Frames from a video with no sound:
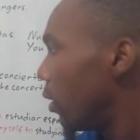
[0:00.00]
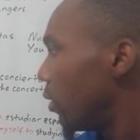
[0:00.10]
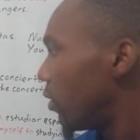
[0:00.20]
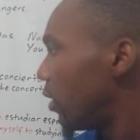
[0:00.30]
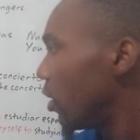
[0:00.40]

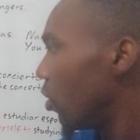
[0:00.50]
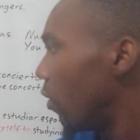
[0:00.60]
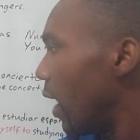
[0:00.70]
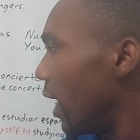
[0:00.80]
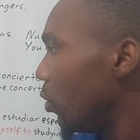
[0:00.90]

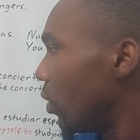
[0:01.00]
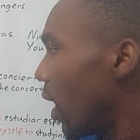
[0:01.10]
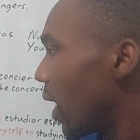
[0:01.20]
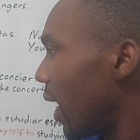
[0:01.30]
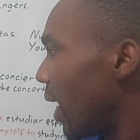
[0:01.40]
5.
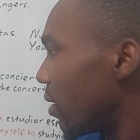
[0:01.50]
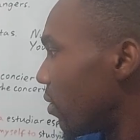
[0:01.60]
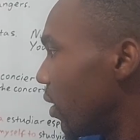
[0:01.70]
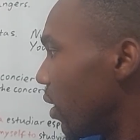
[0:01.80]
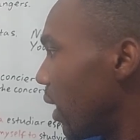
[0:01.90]
Ayudar a
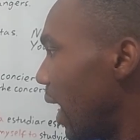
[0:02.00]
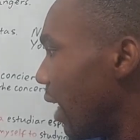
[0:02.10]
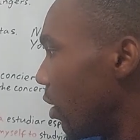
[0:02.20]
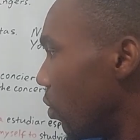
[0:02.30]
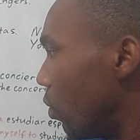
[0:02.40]
hacer
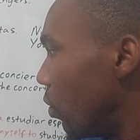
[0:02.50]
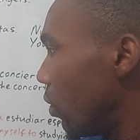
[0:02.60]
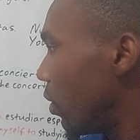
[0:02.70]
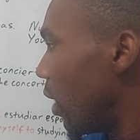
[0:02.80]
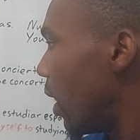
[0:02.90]
algo.
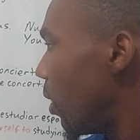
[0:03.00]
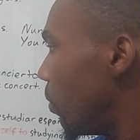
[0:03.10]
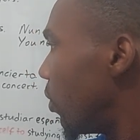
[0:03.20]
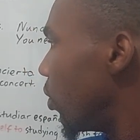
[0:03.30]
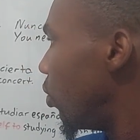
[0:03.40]
To
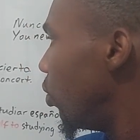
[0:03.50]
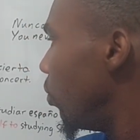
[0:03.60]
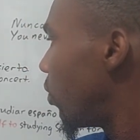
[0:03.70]
help to do